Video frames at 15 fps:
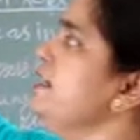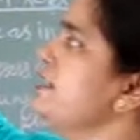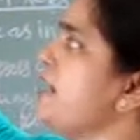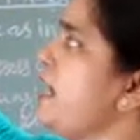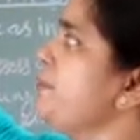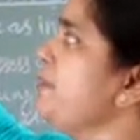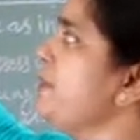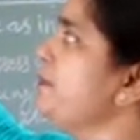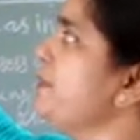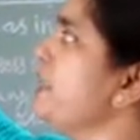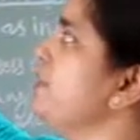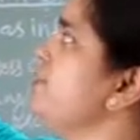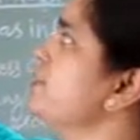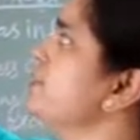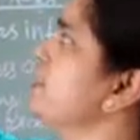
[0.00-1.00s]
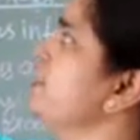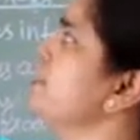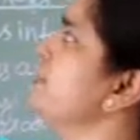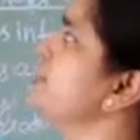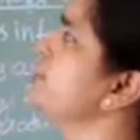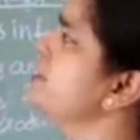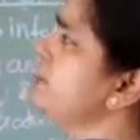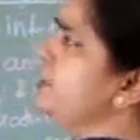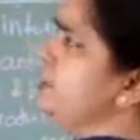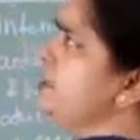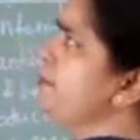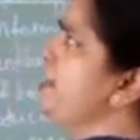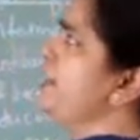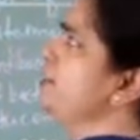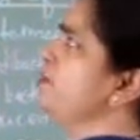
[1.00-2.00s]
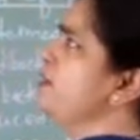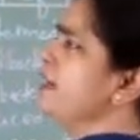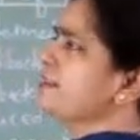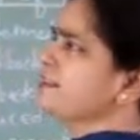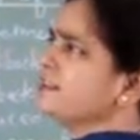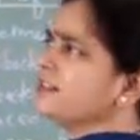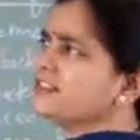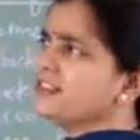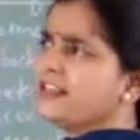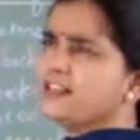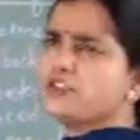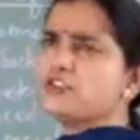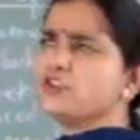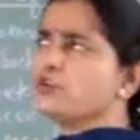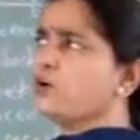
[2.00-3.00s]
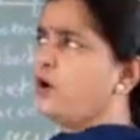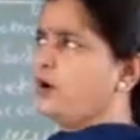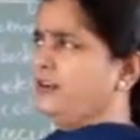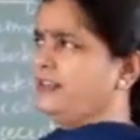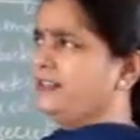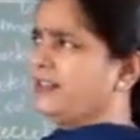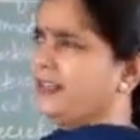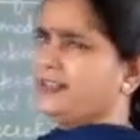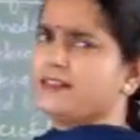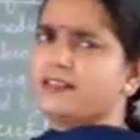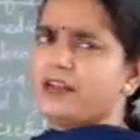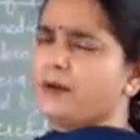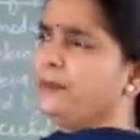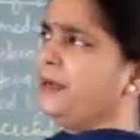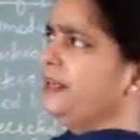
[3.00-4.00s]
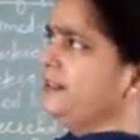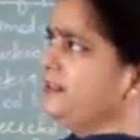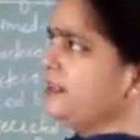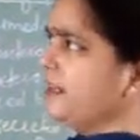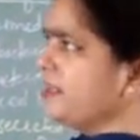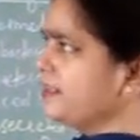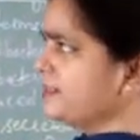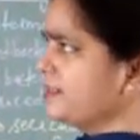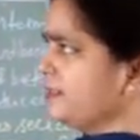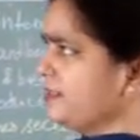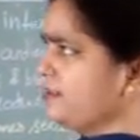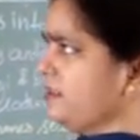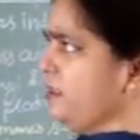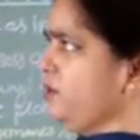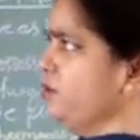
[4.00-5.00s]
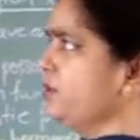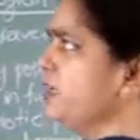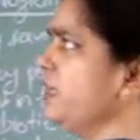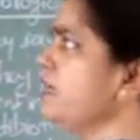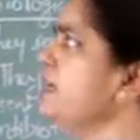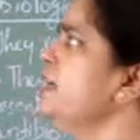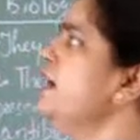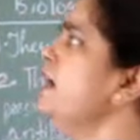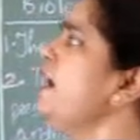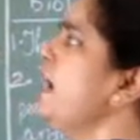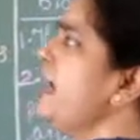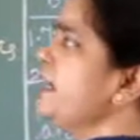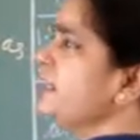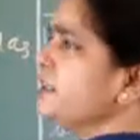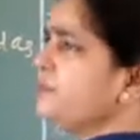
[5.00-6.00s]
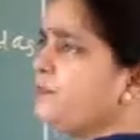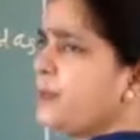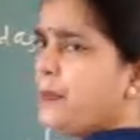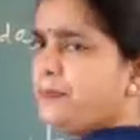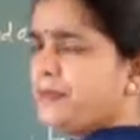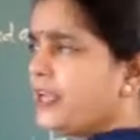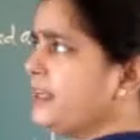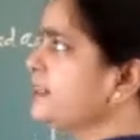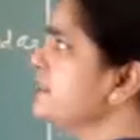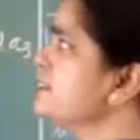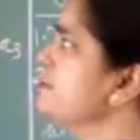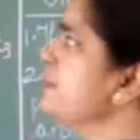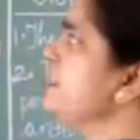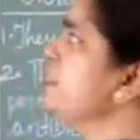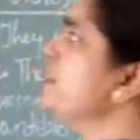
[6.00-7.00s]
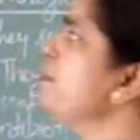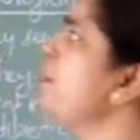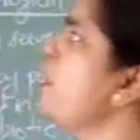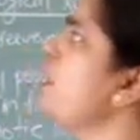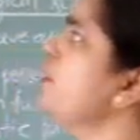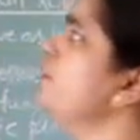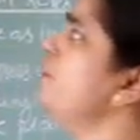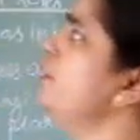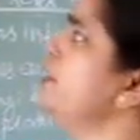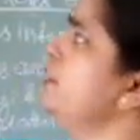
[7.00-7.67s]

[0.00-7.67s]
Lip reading: tripeptide which contain 3 amino acids, and so on, tetra, penta, etc. Okay, and if peptide is made up of